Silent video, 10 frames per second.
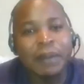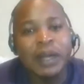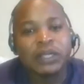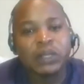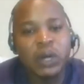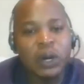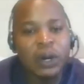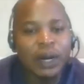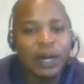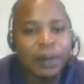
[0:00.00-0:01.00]

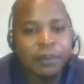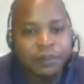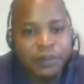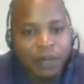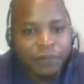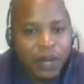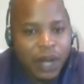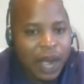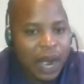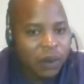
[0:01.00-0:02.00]
So for
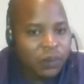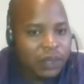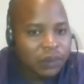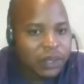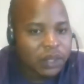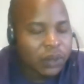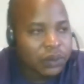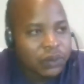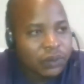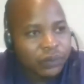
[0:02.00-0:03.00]
now, we know
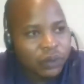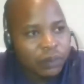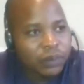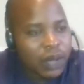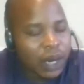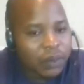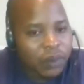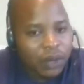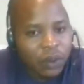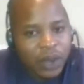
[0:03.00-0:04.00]
you from we
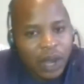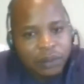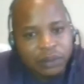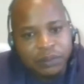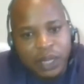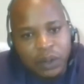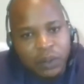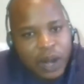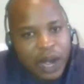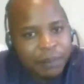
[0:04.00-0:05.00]
know you are
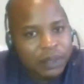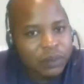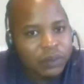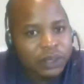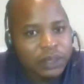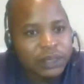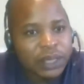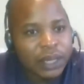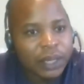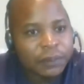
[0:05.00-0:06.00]
Mzali, which is
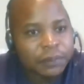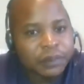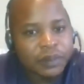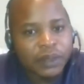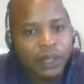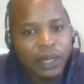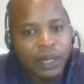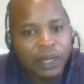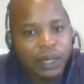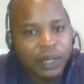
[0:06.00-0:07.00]
I
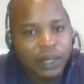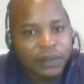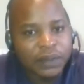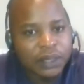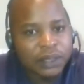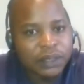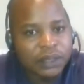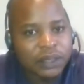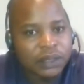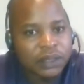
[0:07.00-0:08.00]
think
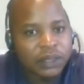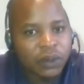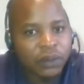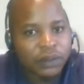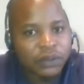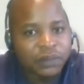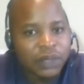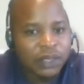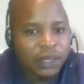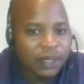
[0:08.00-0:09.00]
it's off
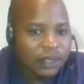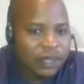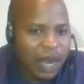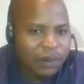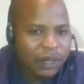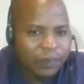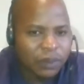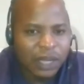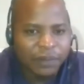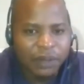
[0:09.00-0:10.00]
the screens now.
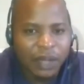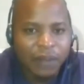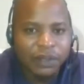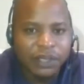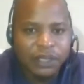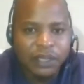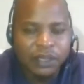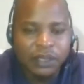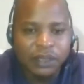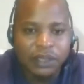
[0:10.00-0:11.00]
But I haven't seen it
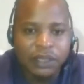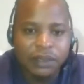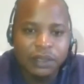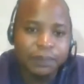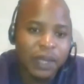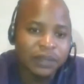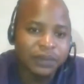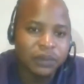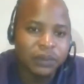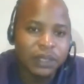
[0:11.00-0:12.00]
this past
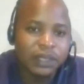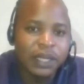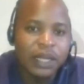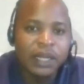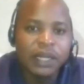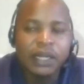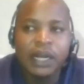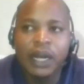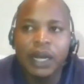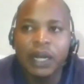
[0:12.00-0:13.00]
few weeks.
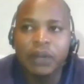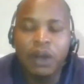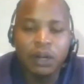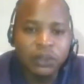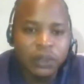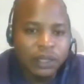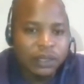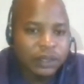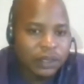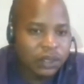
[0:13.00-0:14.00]
You are also
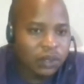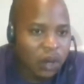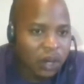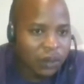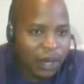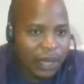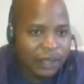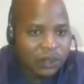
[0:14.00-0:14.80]
in Isono, right?